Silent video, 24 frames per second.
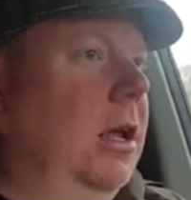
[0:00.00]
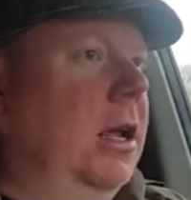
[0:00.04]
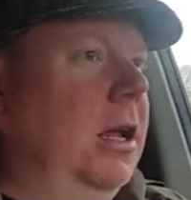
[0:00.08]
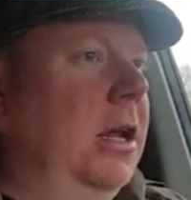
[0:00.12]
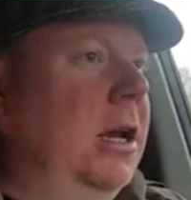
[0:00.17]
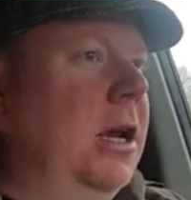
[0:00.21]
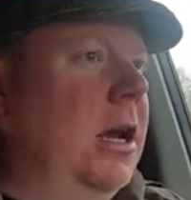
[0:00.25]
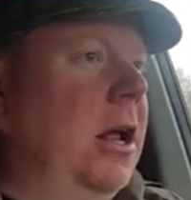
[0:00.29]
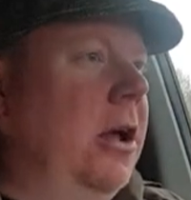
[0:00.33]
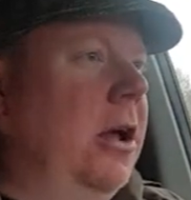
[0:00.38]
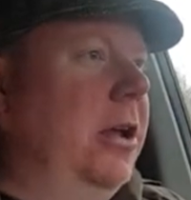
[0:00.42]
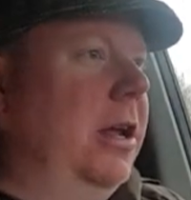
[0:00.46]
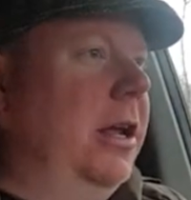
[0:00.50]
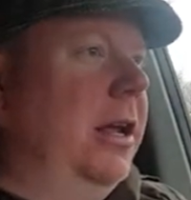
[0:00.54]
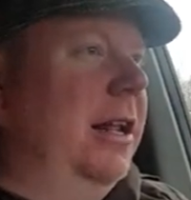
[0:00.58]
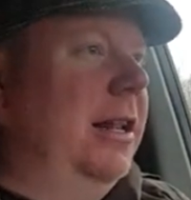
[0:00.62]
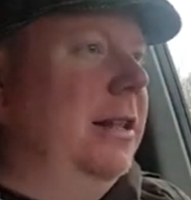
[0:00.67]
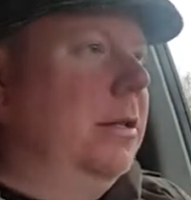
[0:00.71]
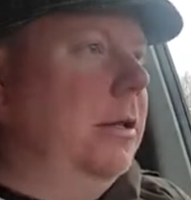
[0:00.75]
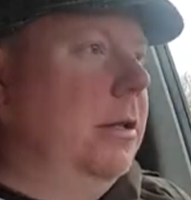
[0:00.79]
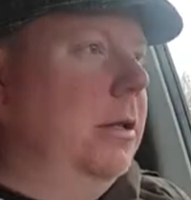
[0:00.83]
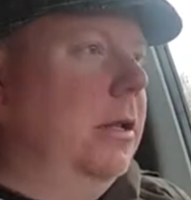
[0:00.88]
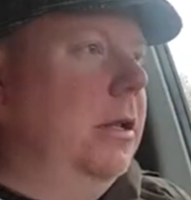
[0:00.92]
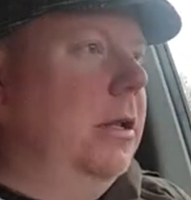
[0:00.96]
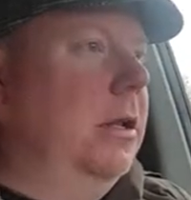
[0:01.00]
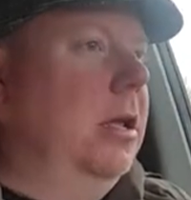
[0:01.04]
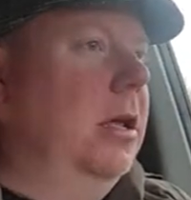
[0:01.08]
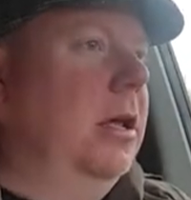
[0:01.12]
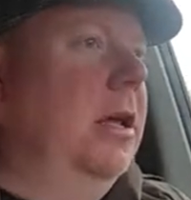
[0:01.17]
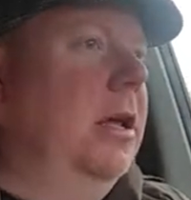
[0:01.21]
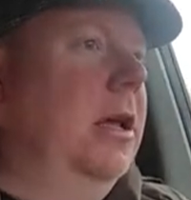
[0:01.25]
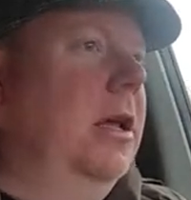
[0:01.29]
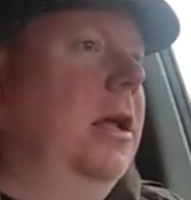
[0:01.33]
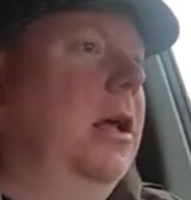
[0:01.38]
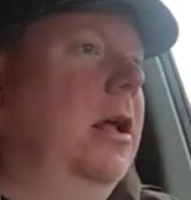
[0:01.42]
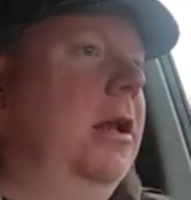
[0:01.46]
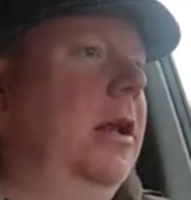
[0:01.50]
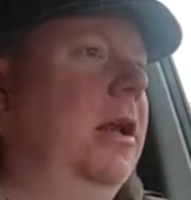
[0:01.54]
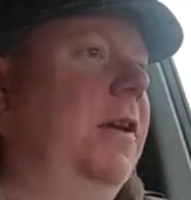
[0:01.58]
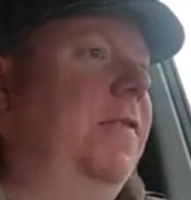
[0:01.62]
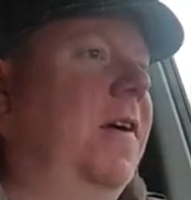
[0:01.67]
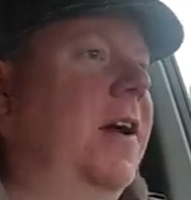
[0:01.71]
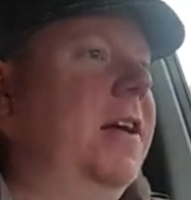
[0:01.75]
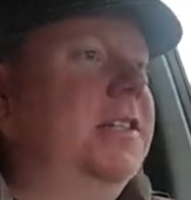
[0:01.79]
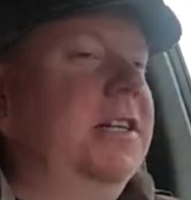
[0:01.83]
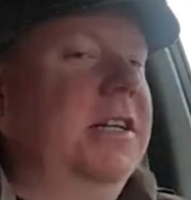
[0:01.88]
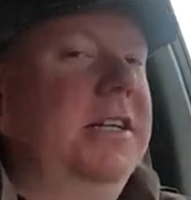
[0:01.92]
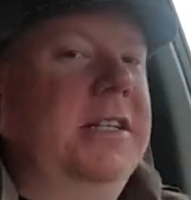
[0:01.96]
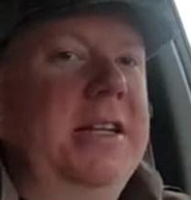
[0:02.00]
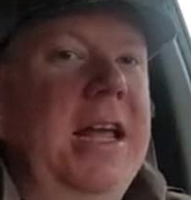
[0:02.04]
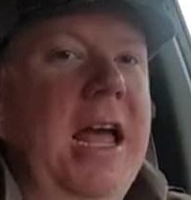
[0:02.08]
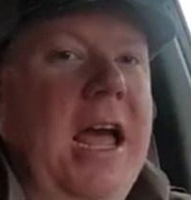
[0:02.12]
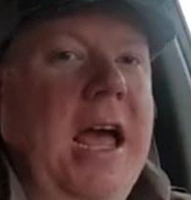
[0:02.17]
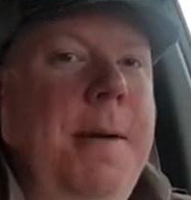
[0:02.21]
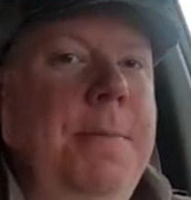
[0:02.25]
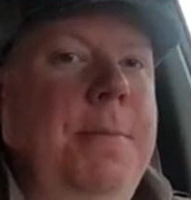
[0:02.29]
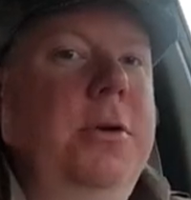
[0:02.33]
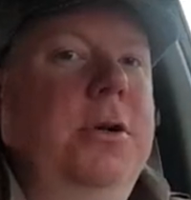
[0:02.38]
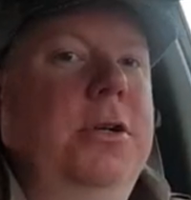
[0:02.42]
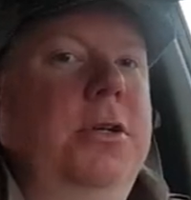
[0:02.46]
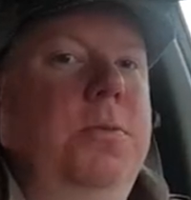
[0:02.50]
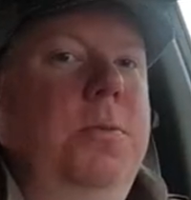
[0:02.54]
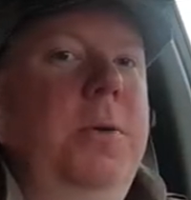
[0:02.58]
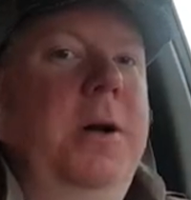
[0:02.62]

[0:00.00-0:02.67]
you know, let's face it, as gamblers,